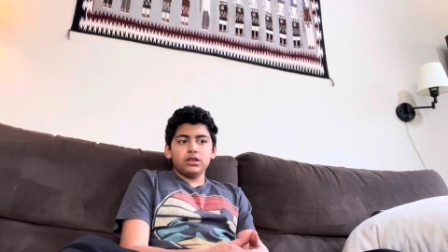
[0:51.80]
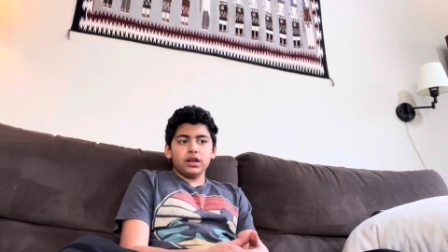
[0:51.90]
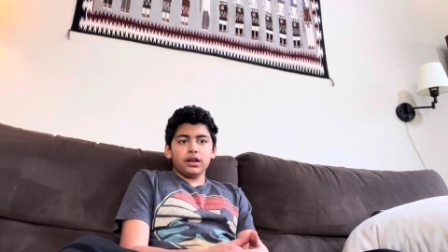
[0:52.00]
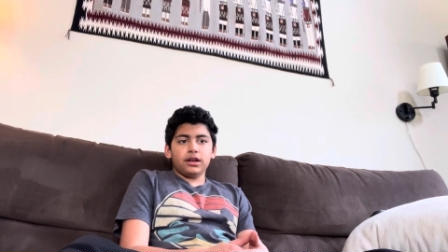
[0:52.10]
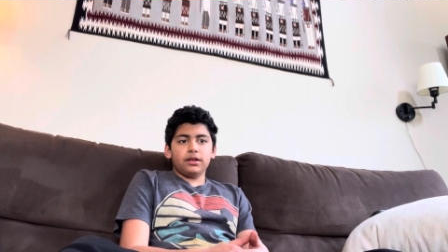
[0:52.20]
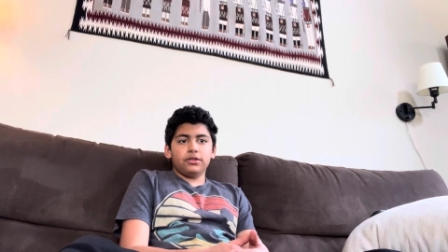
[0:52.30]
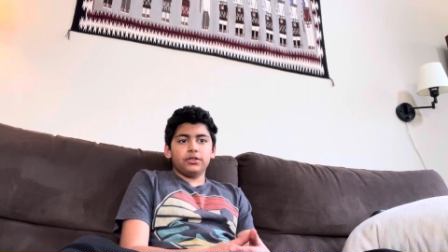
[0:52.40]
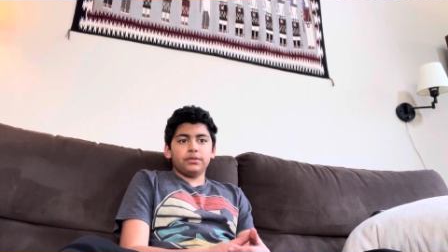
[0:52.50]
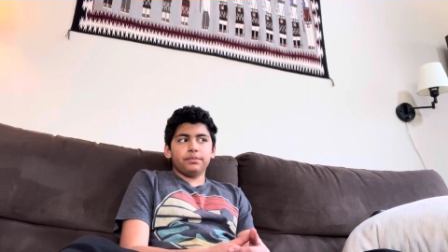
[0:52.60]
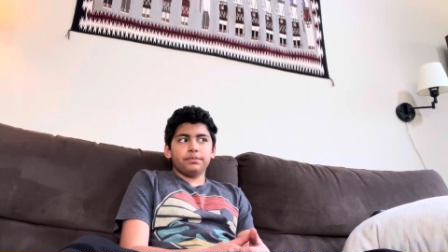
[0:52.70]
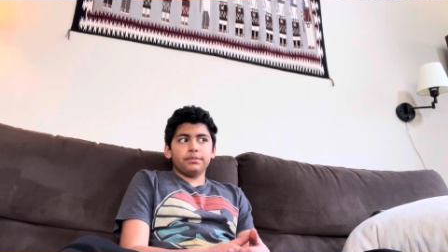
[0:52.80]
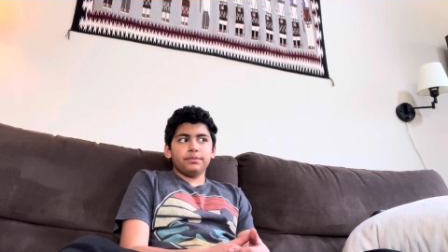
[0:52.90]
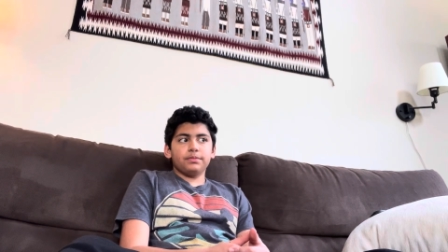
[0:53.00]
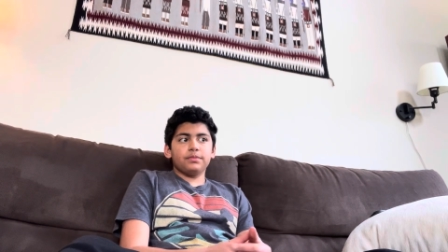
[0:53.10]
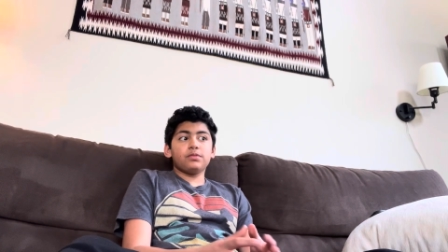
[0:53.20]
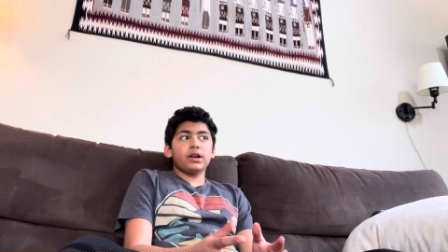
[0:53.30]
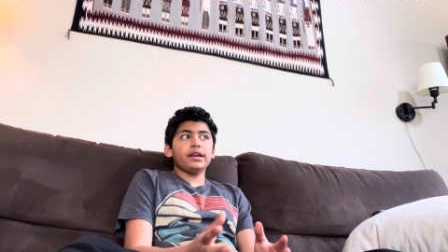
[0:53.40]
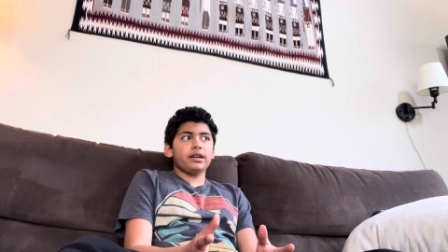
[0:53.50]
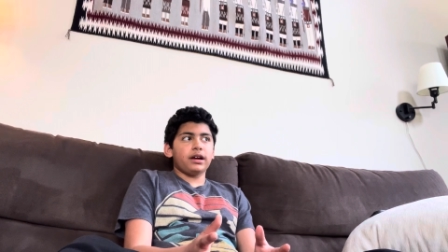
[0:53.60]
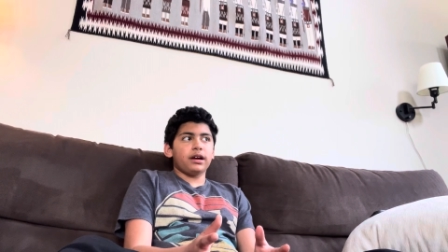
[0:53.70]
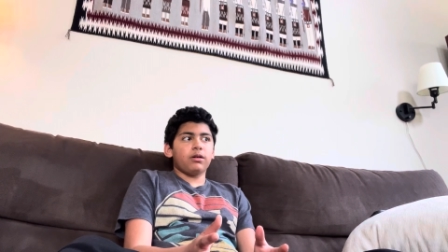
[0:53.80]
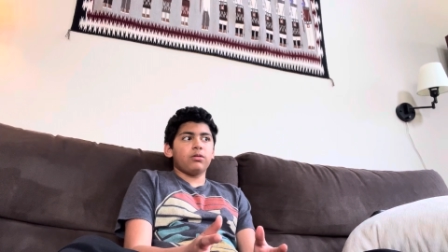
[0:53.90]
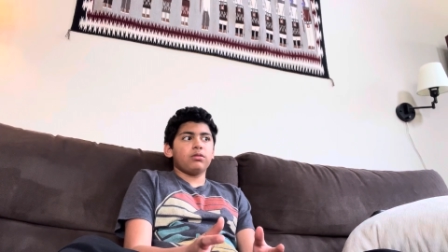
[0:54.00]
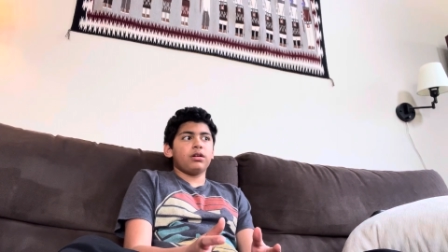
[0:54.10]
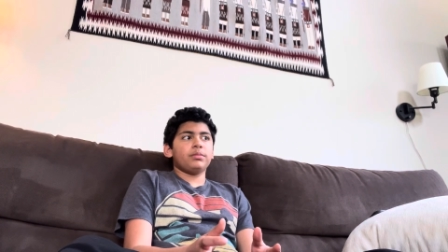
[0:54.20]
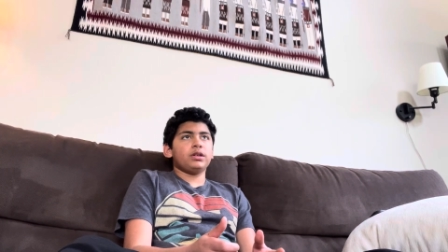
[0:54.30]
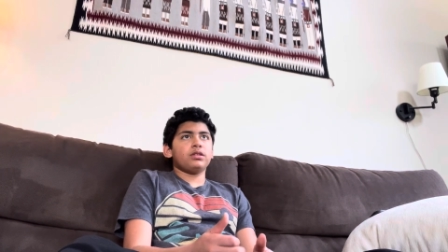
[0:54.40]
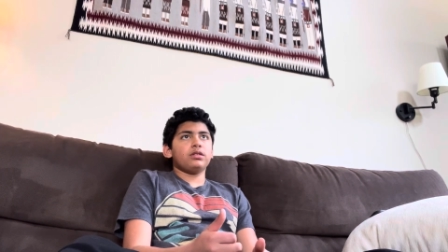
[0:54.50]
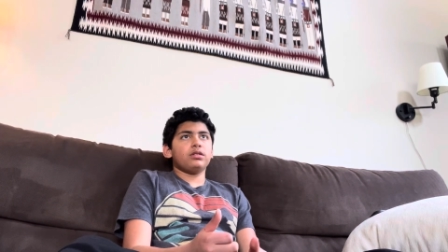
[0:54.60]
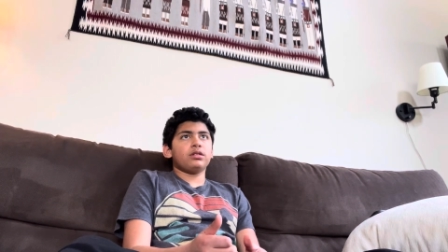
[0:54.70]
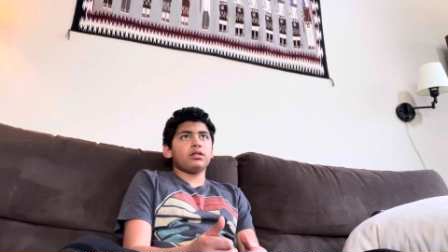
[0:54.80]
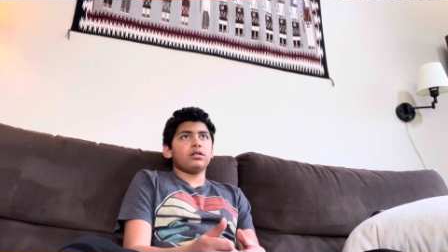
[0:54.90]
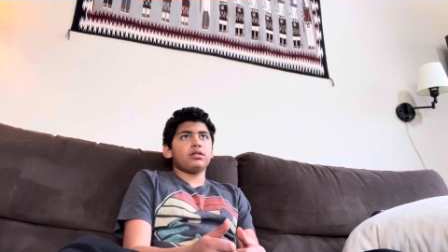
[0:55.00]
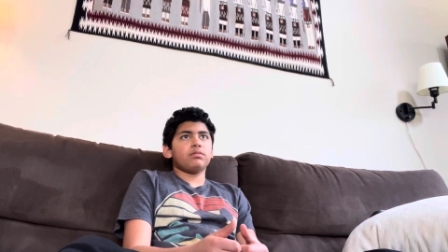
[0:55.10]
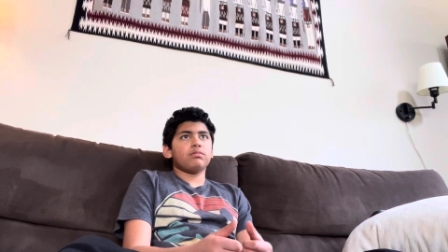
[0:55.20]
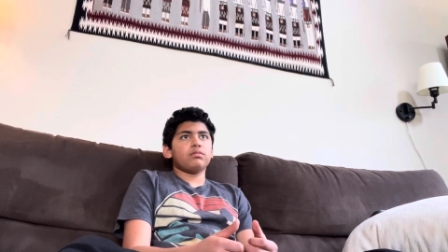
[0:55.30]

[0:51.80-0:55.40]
And right now, I mean, uh,